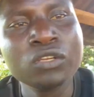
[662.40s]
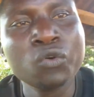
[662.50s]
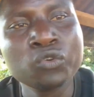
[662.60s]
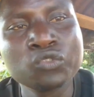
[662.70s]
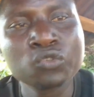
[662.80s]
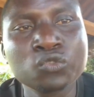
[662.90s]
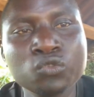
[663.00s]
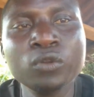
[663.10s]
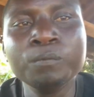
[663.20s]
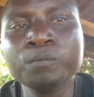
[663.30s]
also to
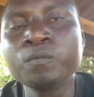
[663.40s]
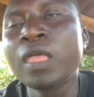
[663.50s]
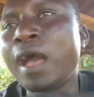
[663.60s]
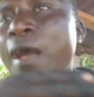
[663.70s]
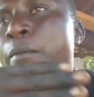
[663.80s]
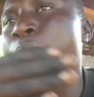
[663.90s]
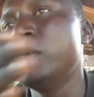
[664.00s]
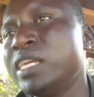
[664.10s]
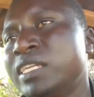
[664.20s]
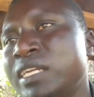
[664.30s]

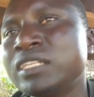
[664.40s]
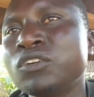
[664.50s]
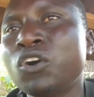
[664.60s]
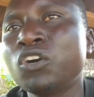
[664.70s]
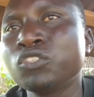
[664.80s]
migrate or